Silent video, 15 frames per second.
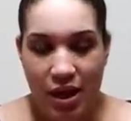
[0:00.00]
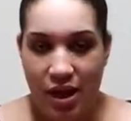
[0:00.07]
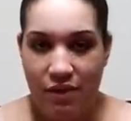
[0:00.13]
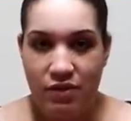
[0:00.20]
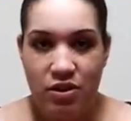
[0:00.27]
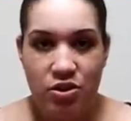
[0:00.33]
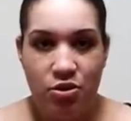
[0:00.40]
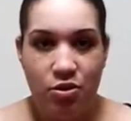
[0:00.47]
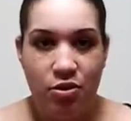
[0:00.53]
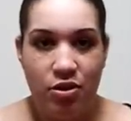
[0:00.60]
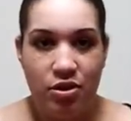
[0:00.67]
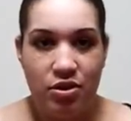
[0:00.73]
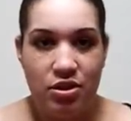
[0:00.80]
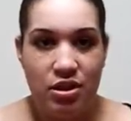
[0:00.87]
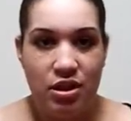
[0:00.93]
heavy
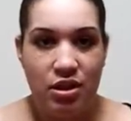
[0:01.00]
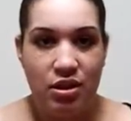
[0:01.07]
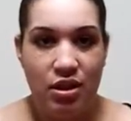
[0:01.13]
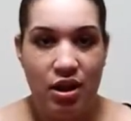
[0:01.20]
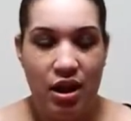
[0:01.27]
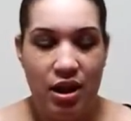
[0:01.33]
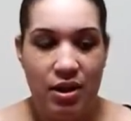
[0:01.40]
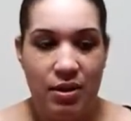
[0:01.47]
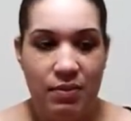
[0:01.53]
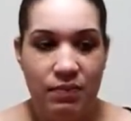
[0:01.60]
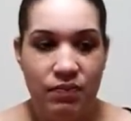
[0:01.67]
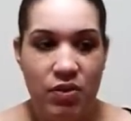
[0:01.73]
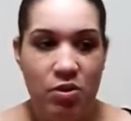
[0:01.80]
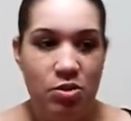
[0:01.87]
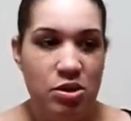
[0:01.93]
chores.
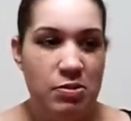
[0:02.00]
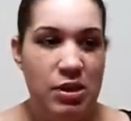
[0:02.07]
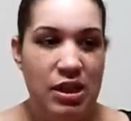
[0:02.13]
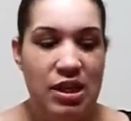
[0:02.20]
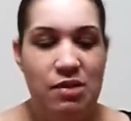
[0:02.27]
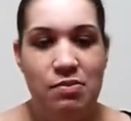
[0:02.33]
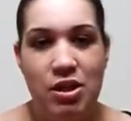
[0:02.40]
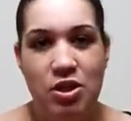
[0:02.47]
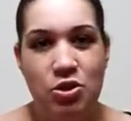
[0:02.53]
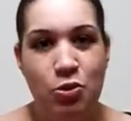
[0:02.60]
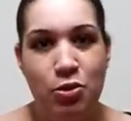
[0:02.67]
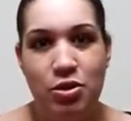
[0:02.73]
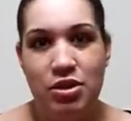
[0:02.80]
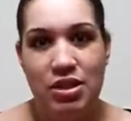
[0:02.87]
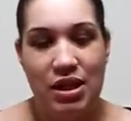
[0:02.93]
He wants me to keep my
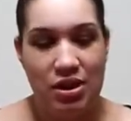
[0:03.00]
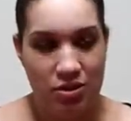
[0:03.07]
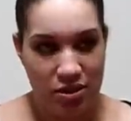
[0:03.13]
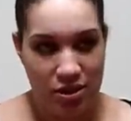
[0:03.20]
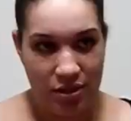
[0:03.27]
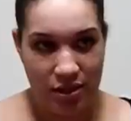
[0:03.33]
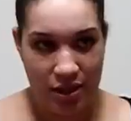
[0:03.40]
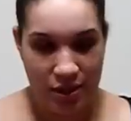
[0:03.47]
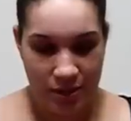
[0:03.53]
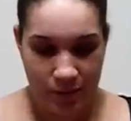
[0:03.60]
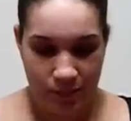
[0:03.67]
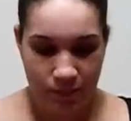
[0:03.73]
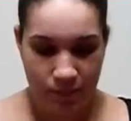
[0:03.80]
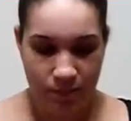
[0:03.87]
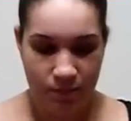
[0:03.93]
chores down to like
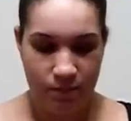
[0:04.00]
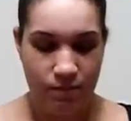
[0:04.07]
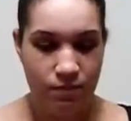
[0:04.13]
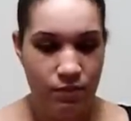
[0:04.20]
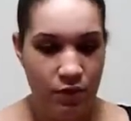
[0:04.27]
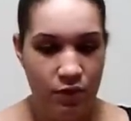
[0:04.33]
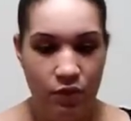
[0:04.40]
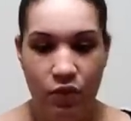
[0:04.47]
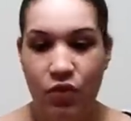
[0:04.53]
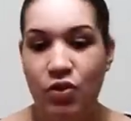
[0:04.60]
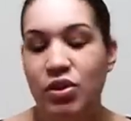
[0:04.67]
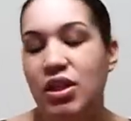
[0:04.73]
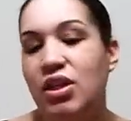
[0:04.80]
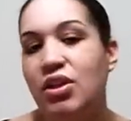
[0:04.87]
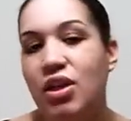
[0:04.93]

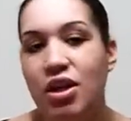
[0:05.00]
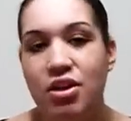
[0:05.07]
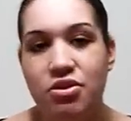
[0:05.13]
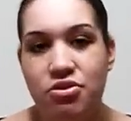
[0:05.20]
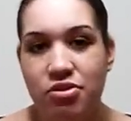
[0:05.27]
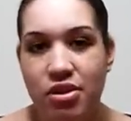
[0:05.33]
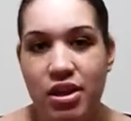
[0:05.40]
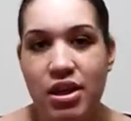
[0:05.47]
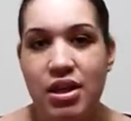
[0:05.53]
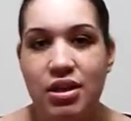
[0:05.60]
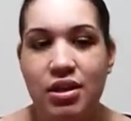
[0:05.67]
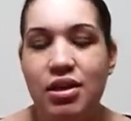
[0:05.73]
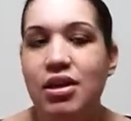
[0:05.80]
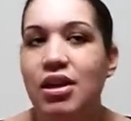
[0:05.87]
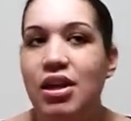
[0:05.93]
folding laundry
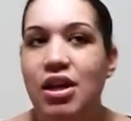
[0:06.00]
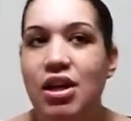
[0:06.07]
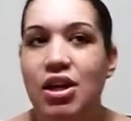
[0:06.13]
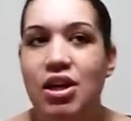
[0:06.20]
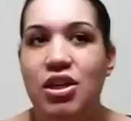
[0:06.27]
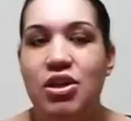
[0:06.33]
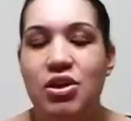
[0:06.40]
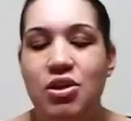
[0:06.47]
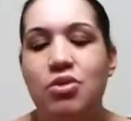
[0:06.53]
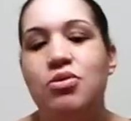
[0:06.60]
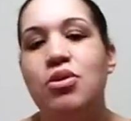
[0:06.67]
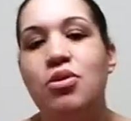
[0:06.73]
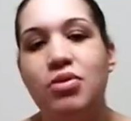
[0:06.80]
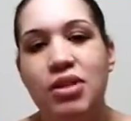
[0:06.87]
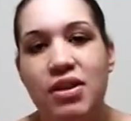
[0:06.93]
and
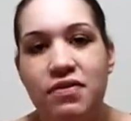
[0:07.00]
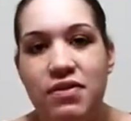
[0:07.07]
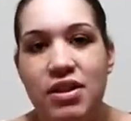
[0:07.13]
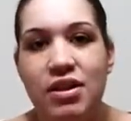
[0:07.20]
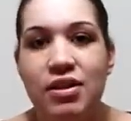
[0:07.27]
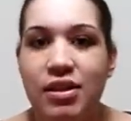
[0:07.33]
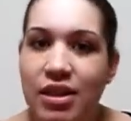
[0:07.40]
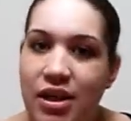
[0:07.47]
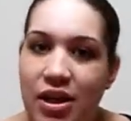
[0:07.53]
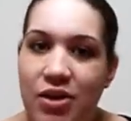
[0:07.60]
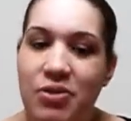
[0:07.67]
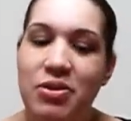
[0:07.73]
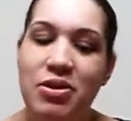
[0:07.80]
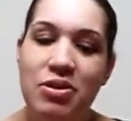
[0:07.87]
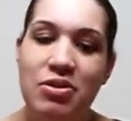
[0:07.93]
no lifting
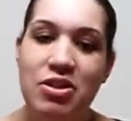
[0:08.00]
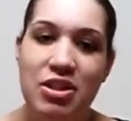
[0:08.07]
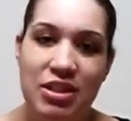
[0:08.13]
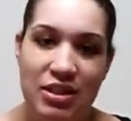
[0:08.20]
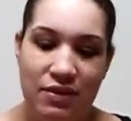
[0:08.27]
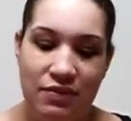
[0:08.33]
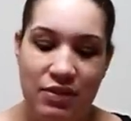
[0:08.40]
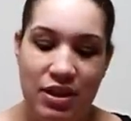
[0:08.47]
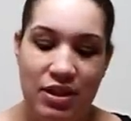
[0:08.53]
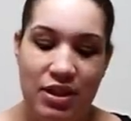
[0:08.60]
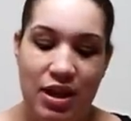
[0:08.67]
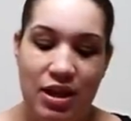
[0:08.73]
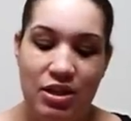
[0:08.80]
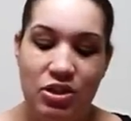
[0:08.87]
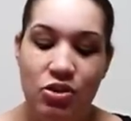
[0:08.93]
Leo, just stuff like
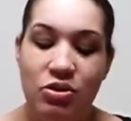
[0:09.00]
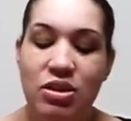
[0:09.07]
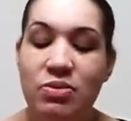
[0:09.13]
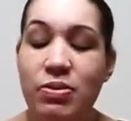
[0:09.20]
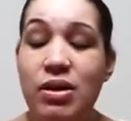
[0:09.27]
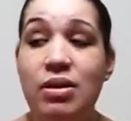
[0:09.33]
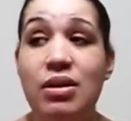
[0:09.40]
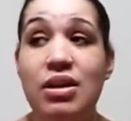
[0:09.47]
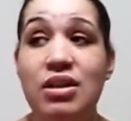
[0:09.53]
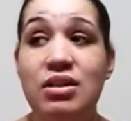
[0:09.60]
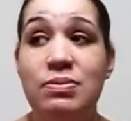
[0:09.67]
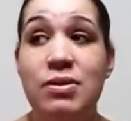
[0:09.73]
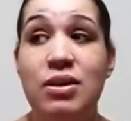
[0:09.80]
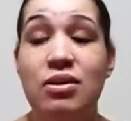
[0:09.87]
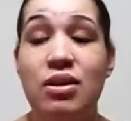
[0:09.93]
that. So it's been
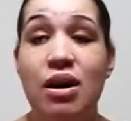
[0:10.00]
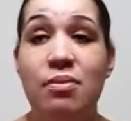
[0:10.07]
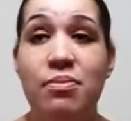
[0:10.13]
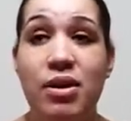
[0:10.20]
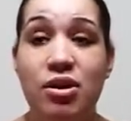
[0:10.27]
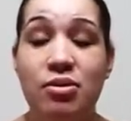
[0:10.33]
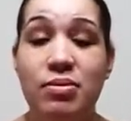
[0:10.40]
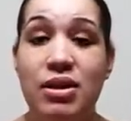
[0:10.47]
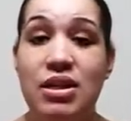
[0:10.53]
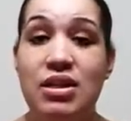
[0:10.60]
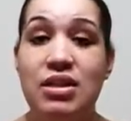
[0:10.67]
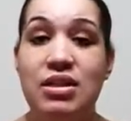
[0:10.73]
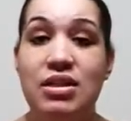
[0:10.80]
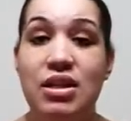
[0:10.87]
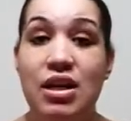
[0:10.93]
a lot better
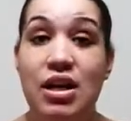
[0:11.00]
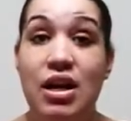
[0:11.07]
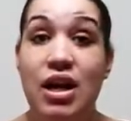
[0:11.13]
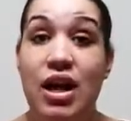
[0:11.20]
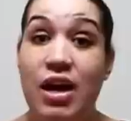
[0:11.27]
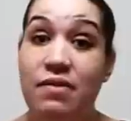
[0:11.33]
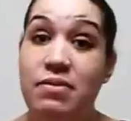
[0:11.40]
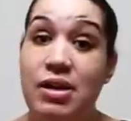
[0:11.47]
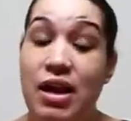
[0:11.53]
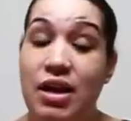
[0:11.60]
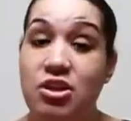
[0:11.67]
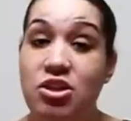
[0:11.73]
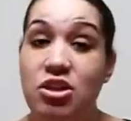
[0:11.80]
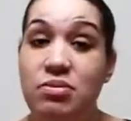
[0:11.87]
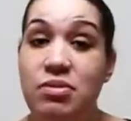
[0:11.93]
because I haven't
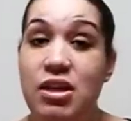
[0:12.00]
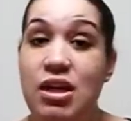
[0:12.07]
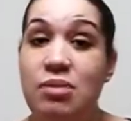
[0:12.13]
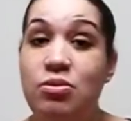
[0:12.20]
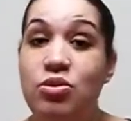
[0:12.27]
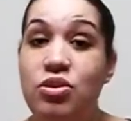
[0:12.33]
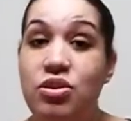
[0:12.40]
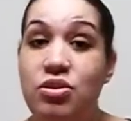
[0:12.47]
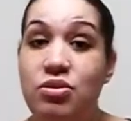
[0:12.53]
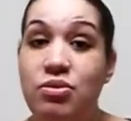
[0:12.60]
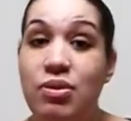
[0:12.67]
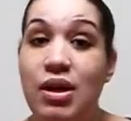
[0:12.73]
actually been able to